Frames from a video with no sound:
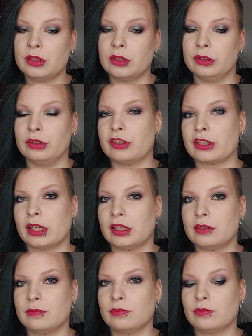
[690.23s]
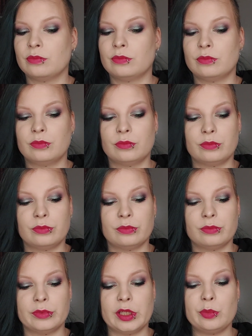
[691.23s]
on the side.
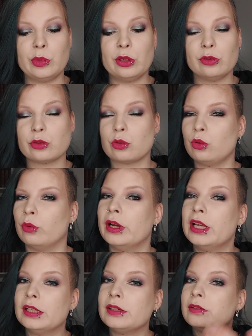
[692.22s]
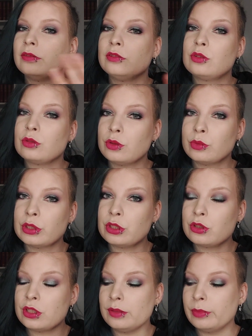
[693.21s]
Let me also know, do you want
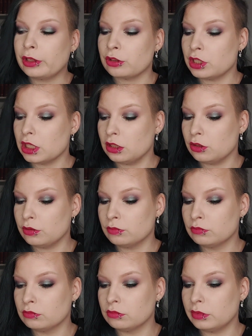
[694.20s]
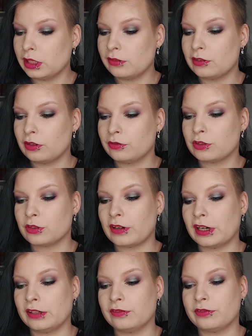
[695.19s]
to see me continue even after
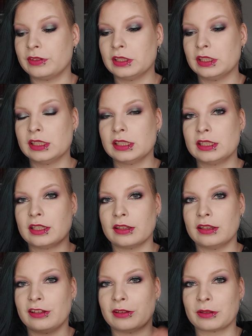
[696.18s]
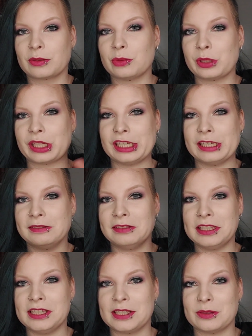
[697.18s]
I've done the quick and
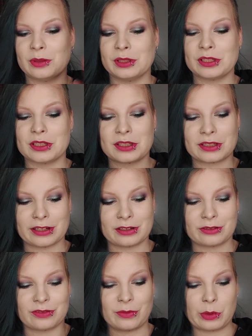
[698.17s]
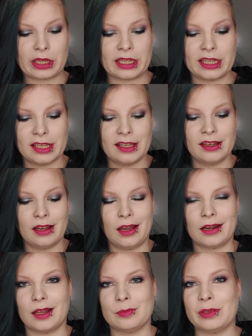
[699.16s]
easy ones out of the way
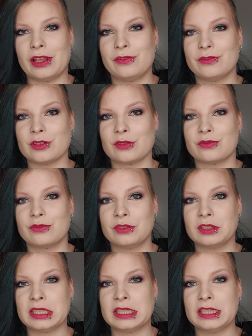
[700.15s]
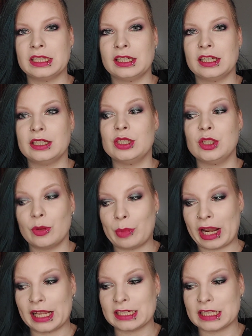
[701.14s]
and I'm left of new
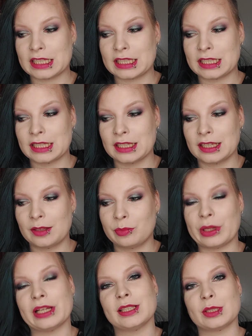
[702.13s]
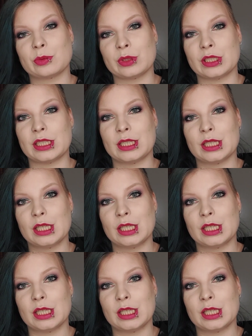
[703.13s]
palettes with